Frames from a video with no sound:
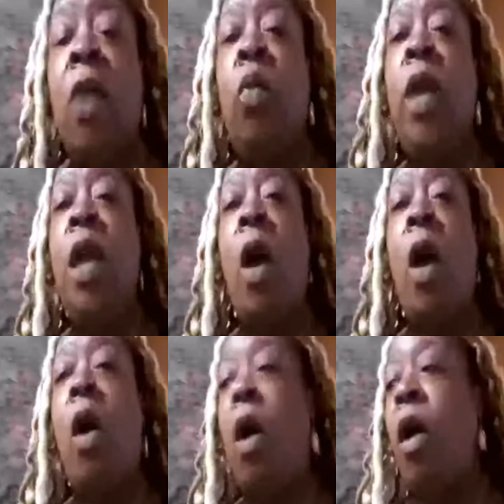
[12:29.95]
We
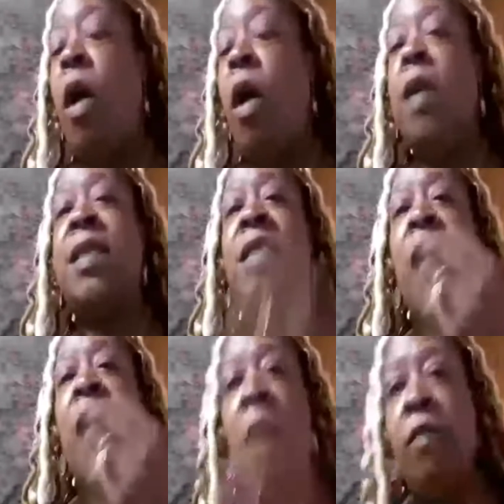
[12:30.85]
are
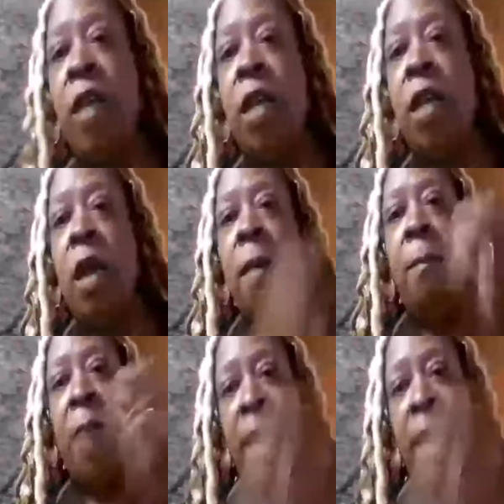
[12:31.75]
sovereign
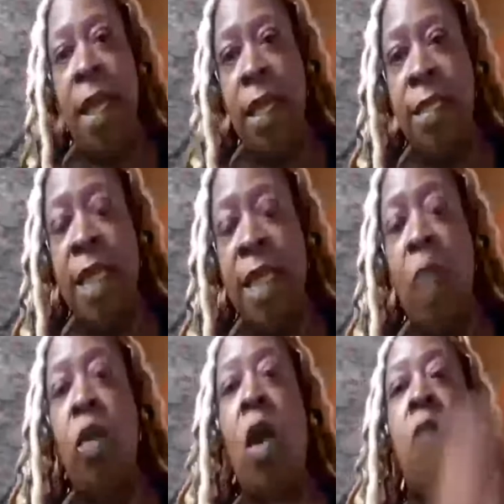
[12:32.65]
beings,
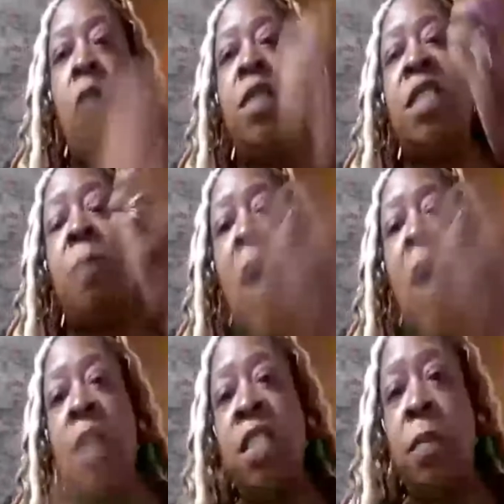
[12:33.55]
and we are
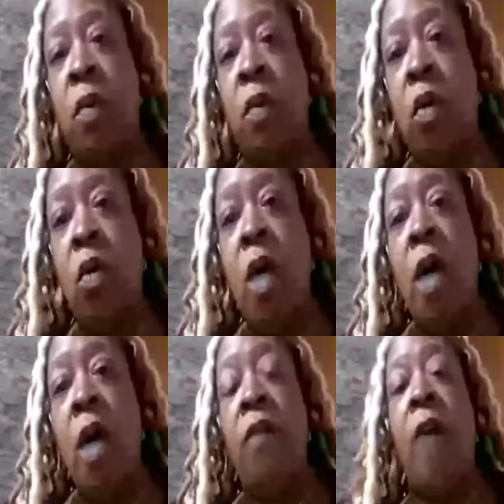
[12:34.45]
responsible
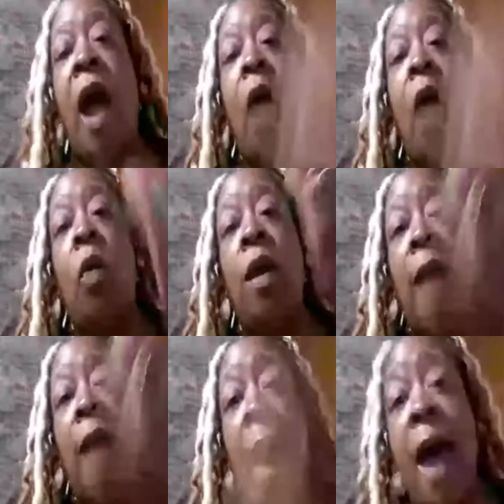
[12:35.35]
for our
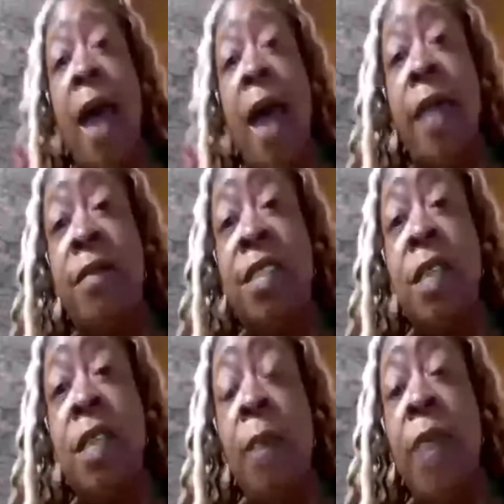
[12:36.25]

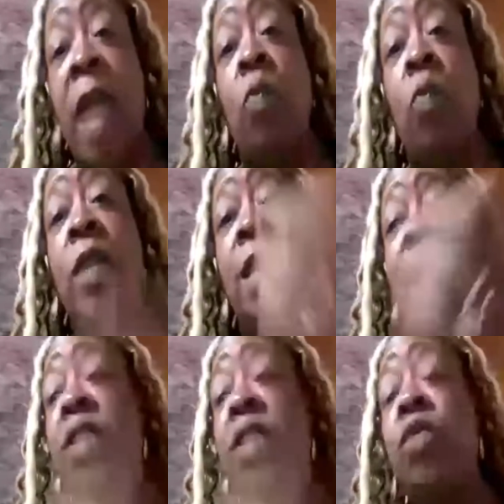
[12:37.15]
lives, and we
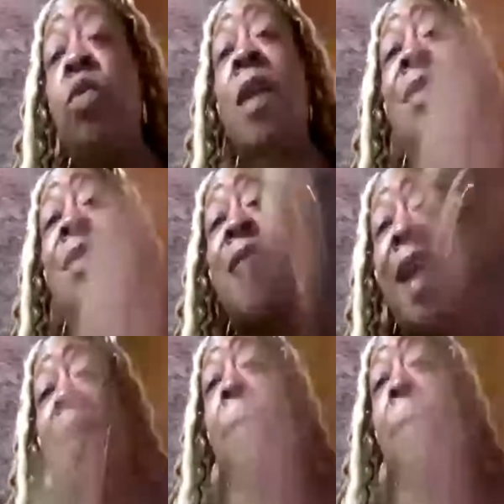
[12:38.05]
need to
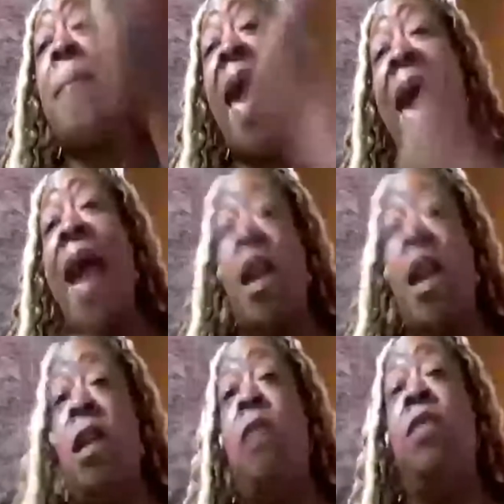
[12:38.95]
take back
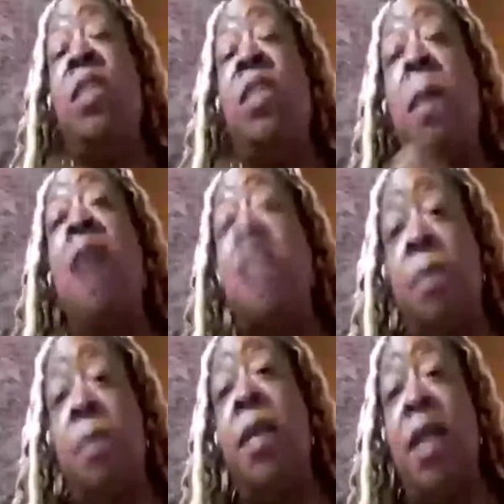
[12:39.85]

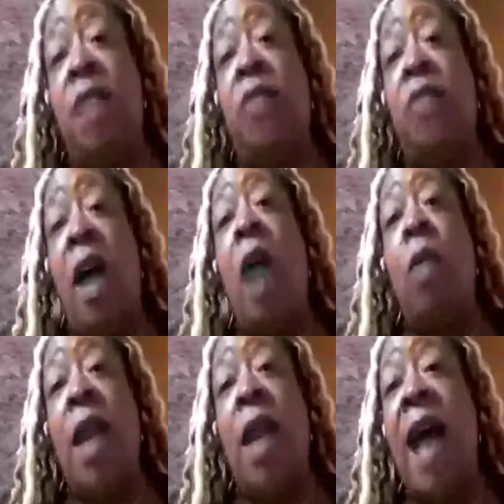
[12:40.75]
responsibility for
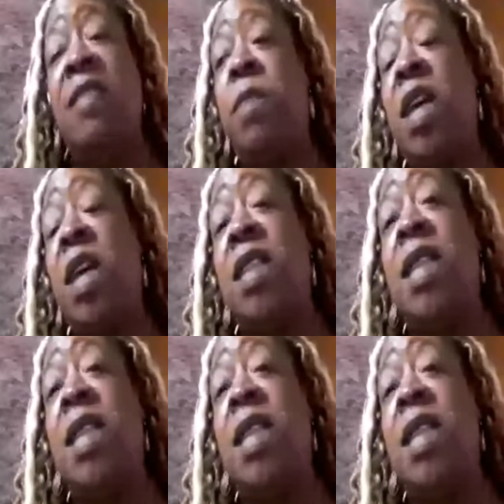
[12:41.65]
our lives, because